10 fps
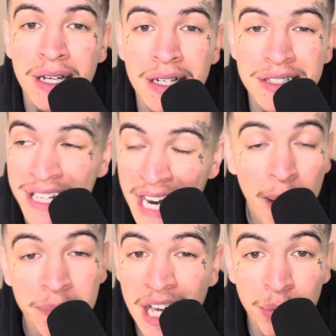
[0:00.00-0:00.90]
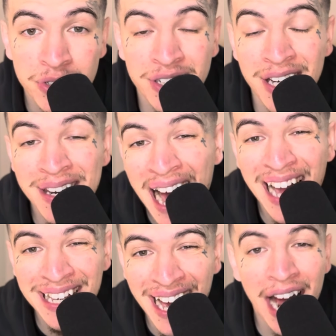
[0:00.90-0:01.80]
to not be able to deny
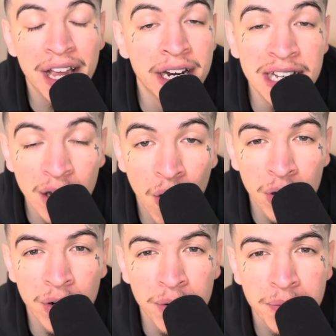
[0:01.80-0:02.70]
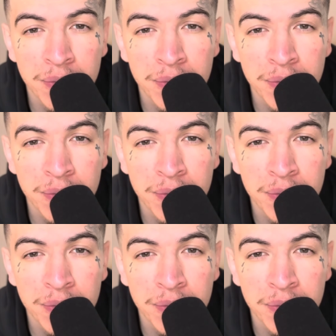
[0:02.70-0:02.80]
God any longer.